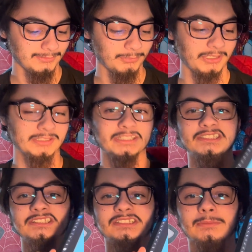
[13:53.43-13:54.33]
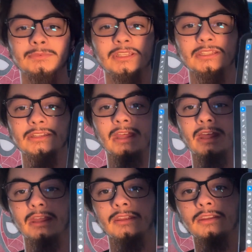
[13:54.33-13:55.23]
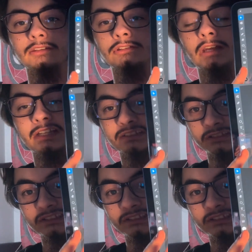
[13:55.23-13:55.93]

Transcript: But yeah, this is something that you guys can